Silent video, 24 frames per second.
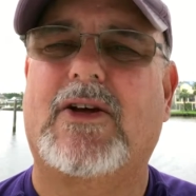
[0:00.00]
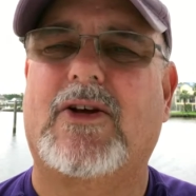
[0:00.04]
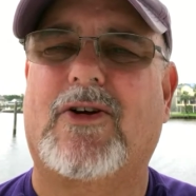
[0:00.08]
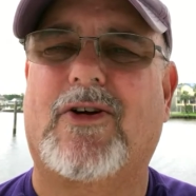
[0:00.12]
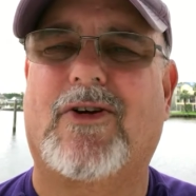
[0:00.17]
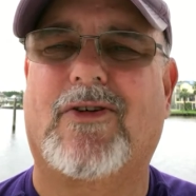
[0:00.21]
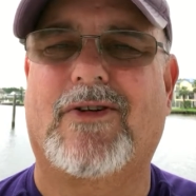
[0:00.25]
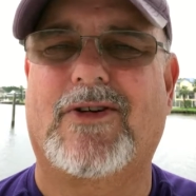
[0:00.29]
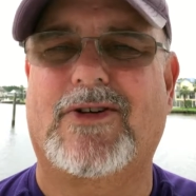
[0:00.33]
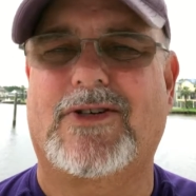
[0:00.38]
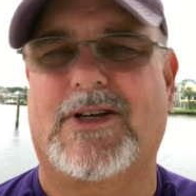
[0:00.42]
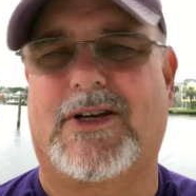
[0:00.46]

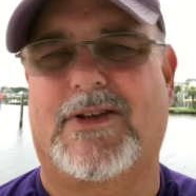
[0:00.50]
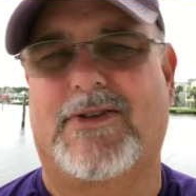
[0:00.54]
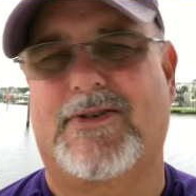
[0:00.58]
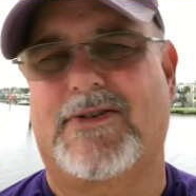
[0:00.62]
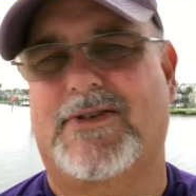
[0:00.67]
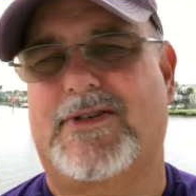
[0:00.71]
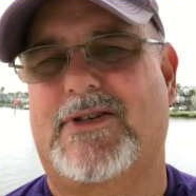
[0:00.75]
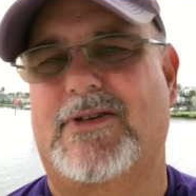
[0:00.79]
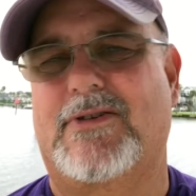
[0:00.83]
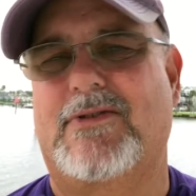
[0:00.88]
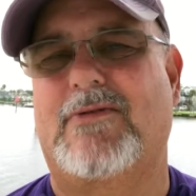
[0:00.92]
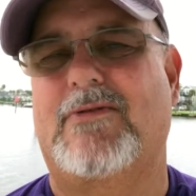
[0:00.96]
Encourage
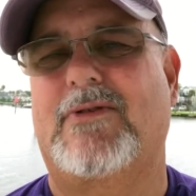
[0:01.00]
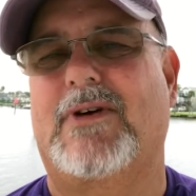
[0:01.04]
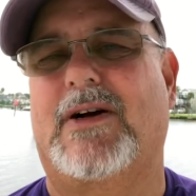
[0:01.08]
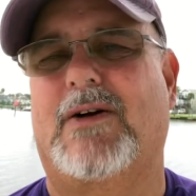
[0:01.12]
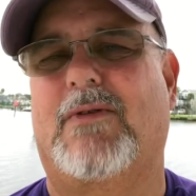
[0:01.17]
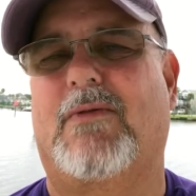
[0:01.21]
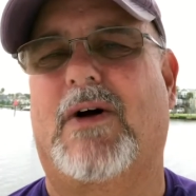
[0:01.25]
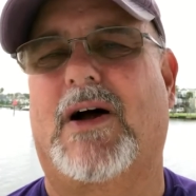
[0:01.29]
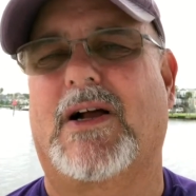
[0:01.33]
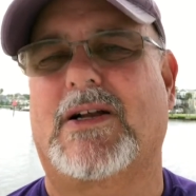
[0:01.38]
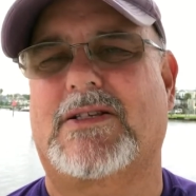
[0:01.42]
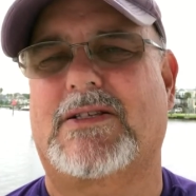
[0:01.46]
others to
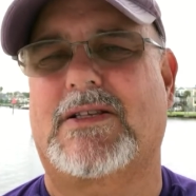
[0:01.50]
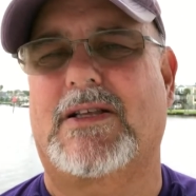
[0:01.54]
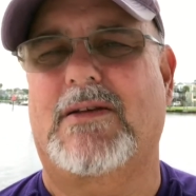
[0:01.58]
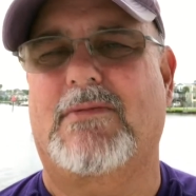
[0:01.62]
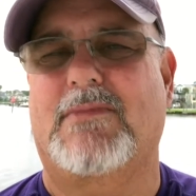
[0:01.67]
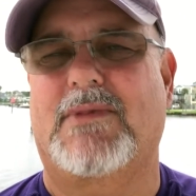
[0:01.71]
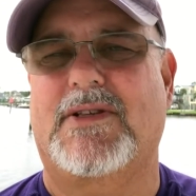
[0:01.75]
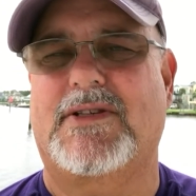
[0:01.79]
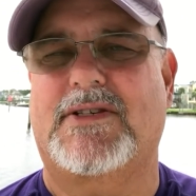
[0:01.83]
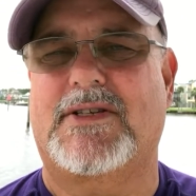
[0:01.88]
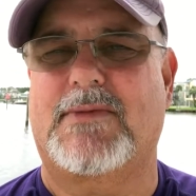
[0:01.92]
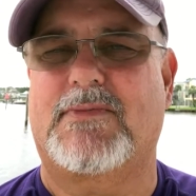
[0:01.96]
watch
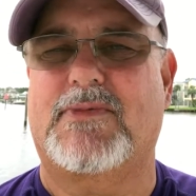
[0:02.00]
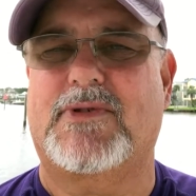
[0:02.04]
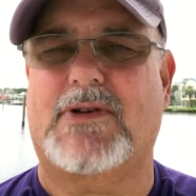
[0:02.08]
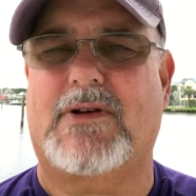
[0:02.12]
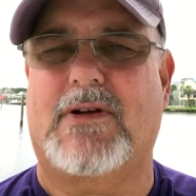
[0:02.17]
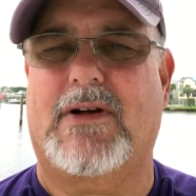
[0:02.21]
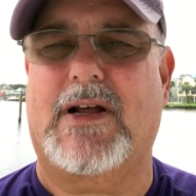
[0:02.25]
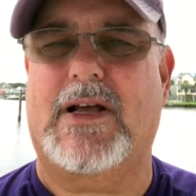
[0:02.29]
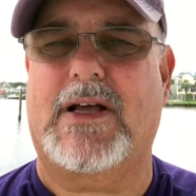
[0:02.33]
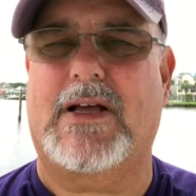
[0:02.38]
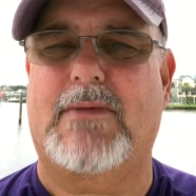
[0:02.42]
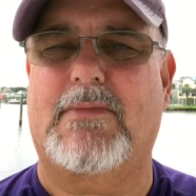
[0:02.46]
them and
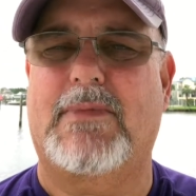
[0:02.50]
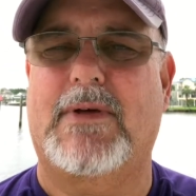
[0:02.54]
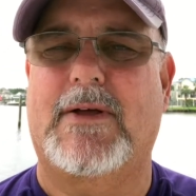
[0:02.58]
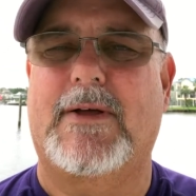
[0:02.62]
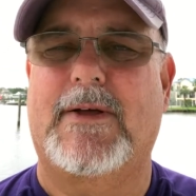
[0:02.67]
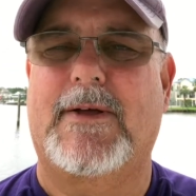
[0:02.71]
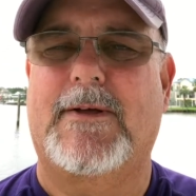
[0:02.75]
subscribe.